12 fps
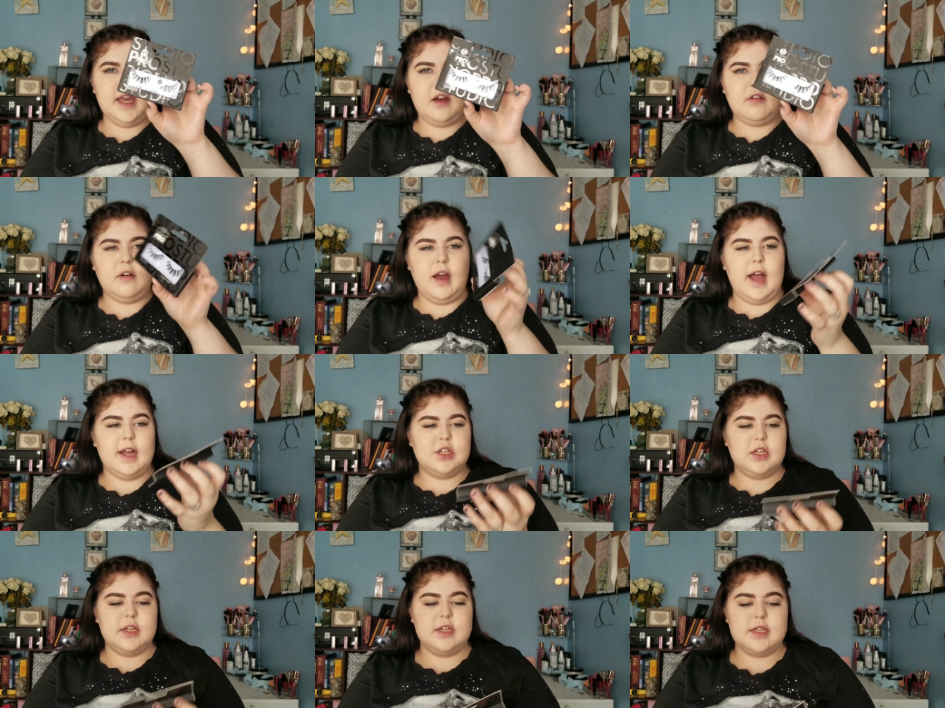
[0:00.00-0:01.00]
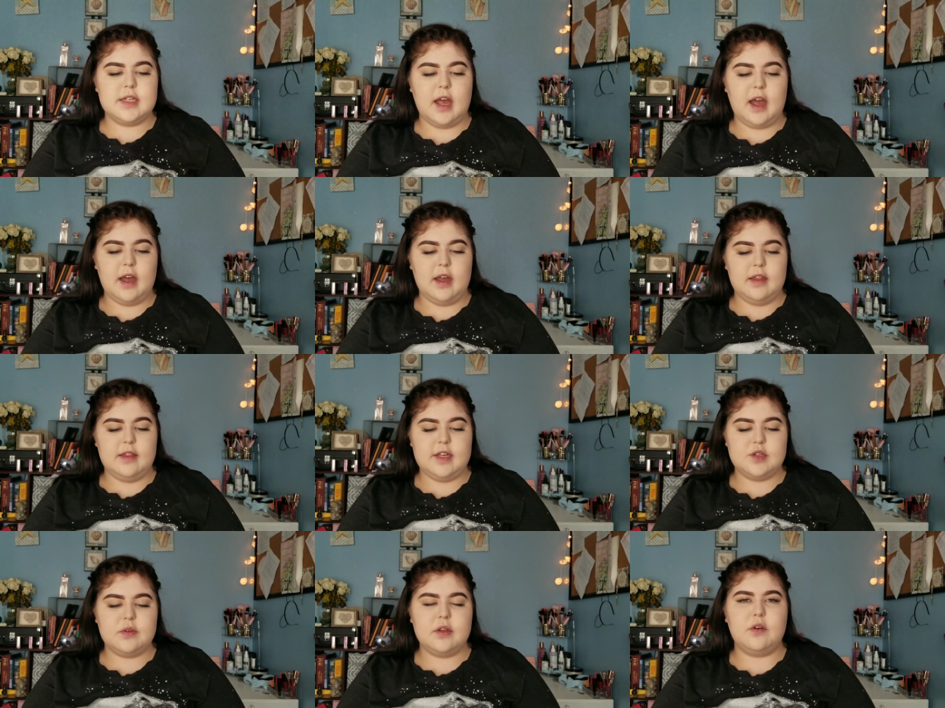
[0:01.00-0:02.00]
out lashes,
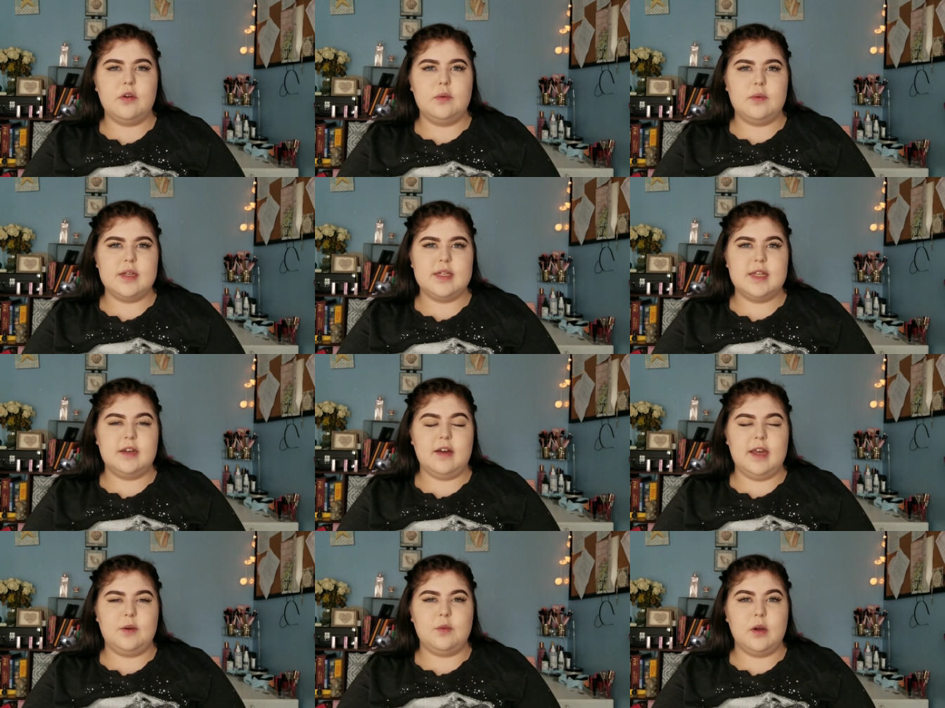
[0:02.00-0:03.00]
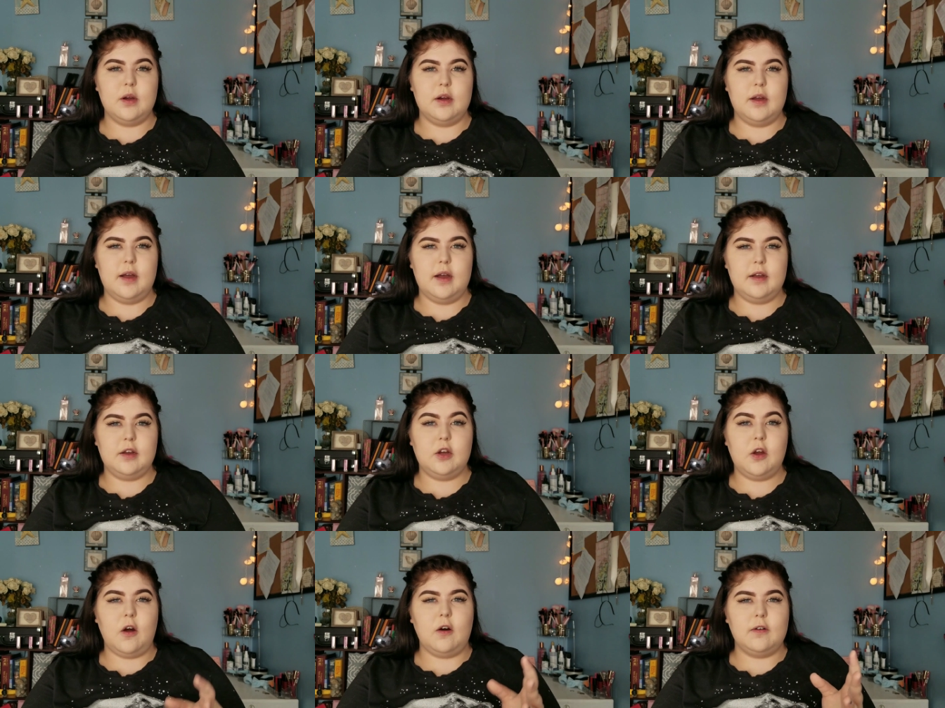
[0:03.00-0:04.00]
these are the only ones that like were
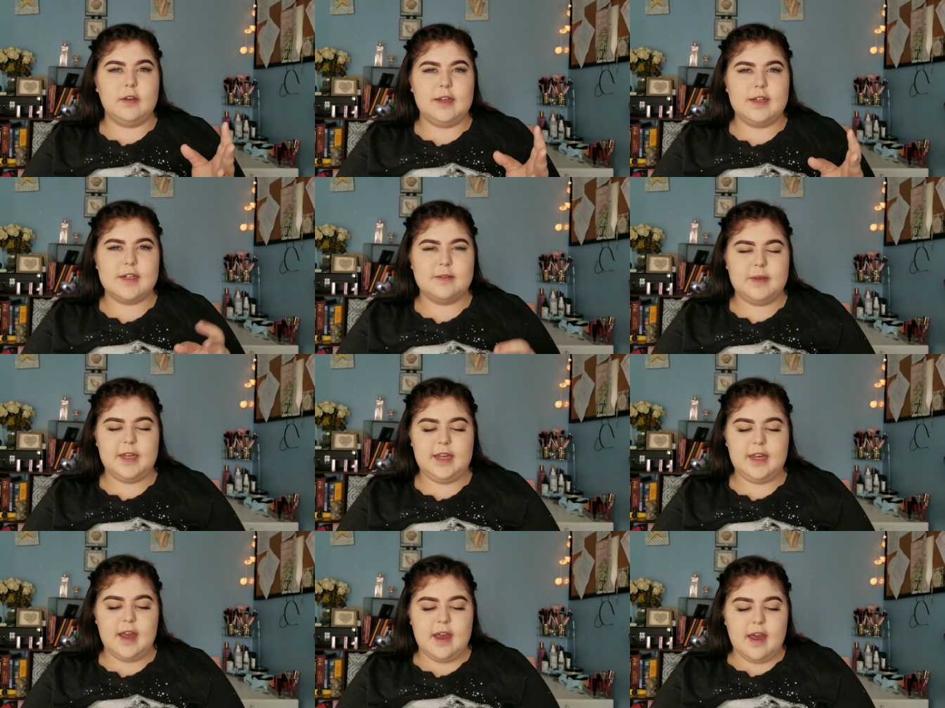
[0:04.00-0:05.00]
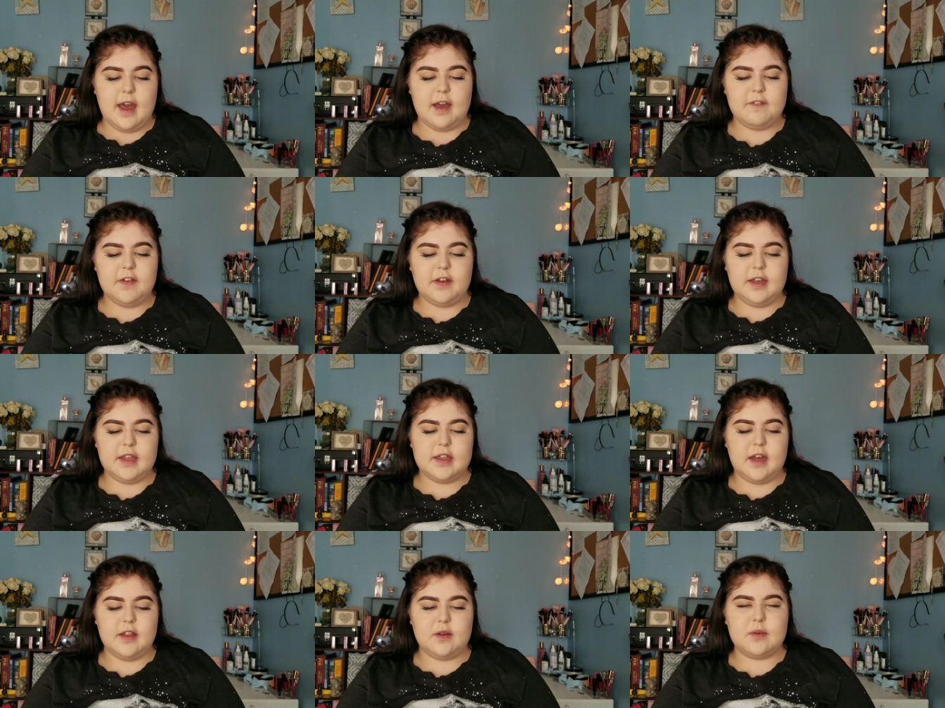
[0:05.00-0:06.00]
calling to me. I feel like the
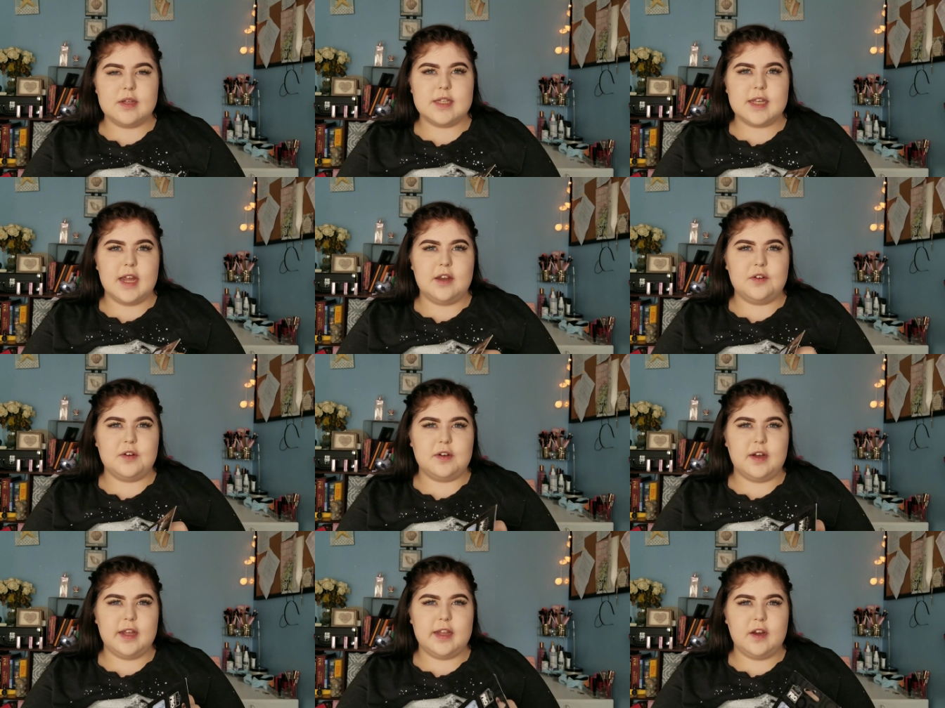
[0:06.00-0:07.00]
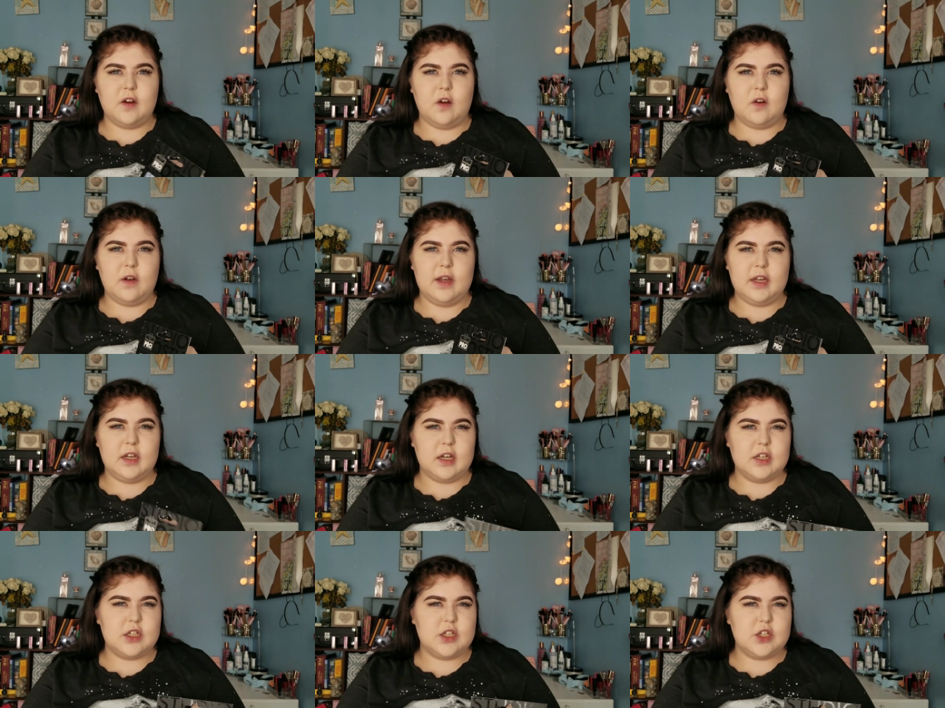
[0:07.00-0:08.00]
other ones kind of look like they're all like cut
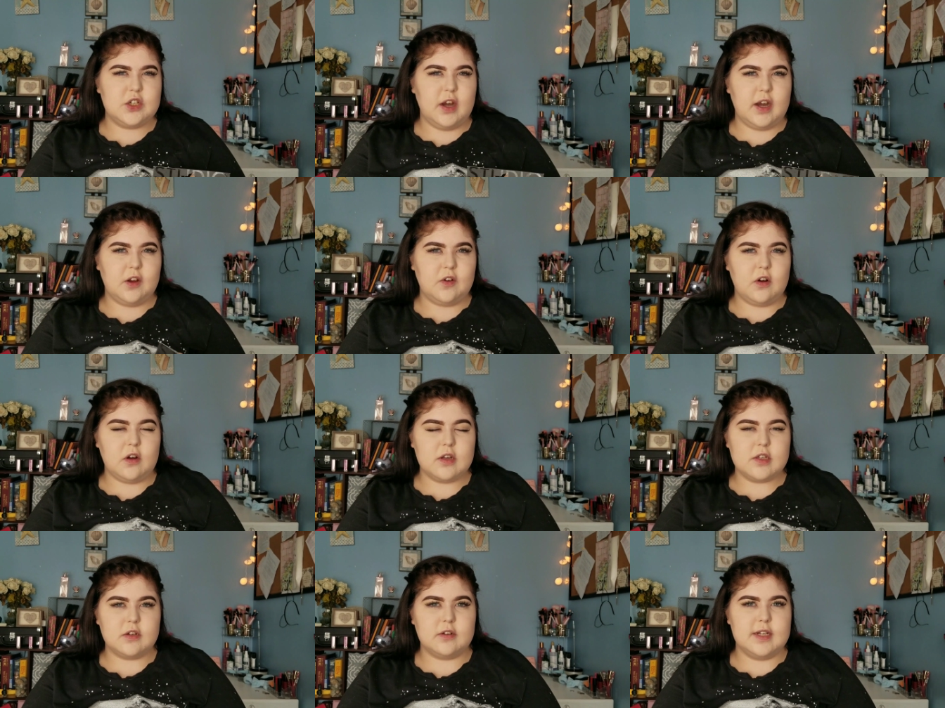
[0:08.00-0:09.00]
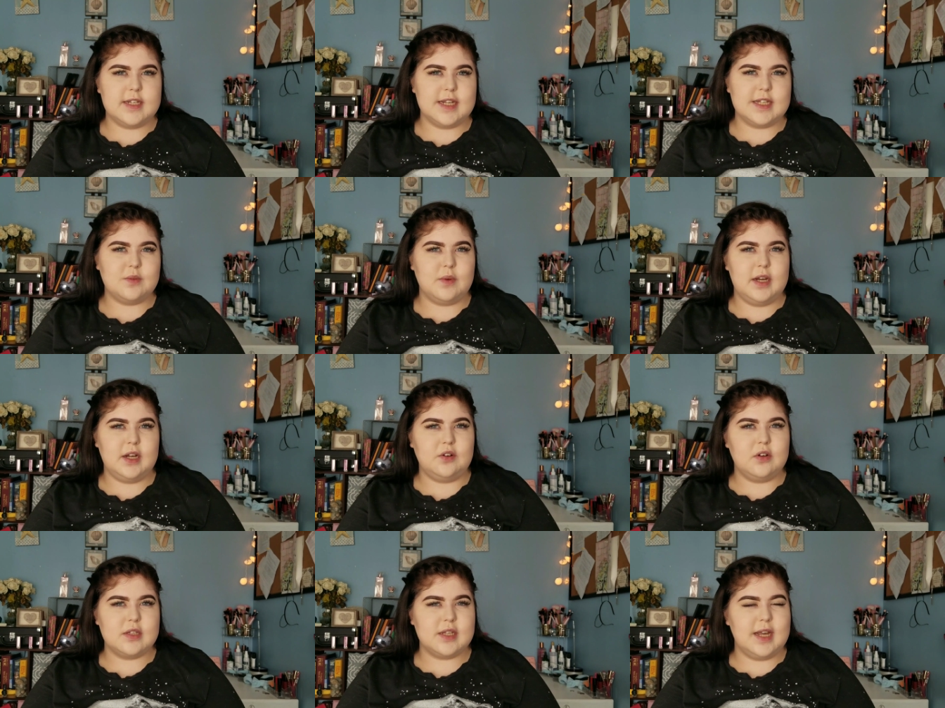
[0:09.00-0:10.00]
straight across, or at least that's what it
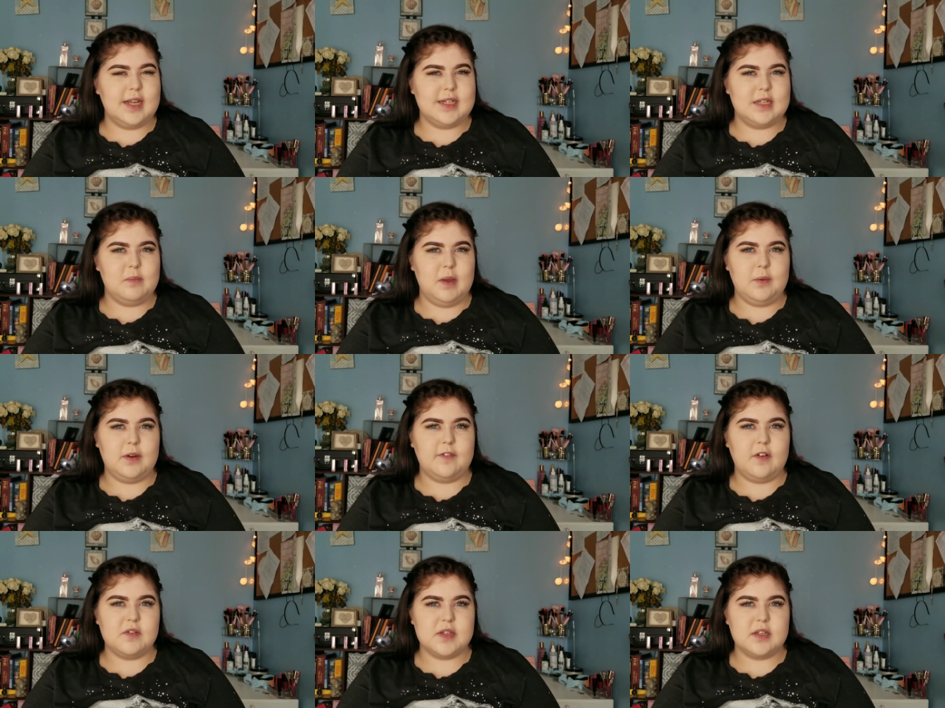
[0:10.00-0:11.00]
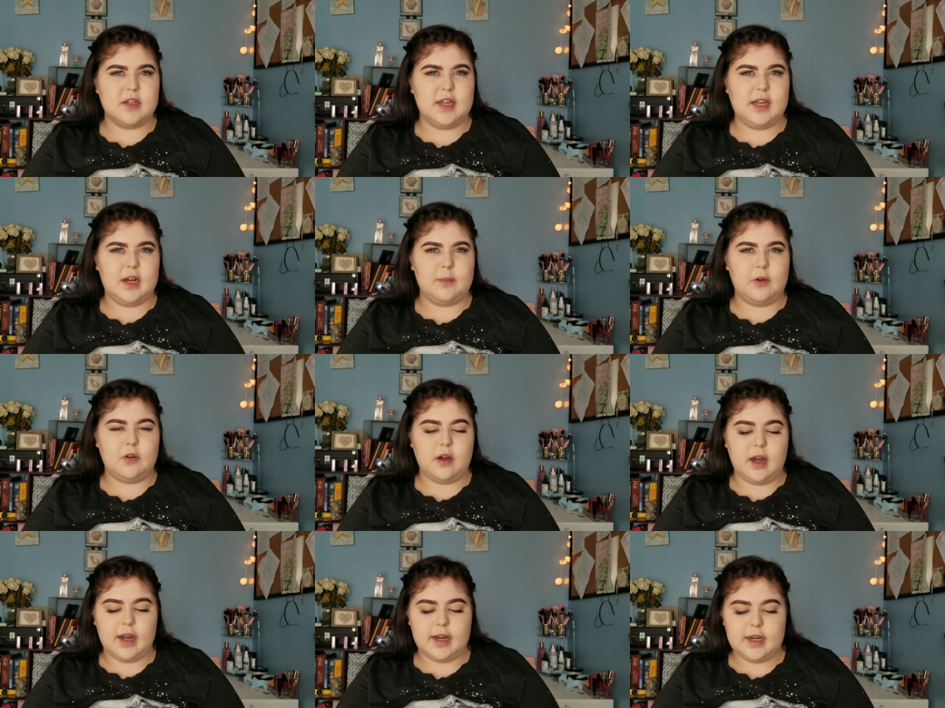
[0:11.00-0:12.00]
looked like to me whenever I was looking at them
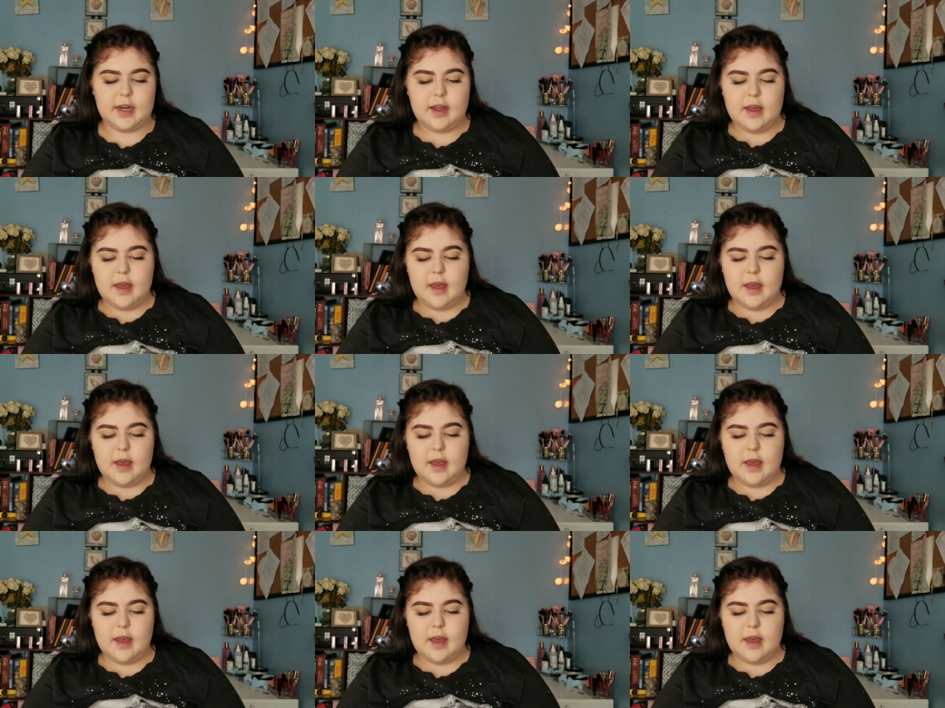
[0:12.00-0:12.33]
online.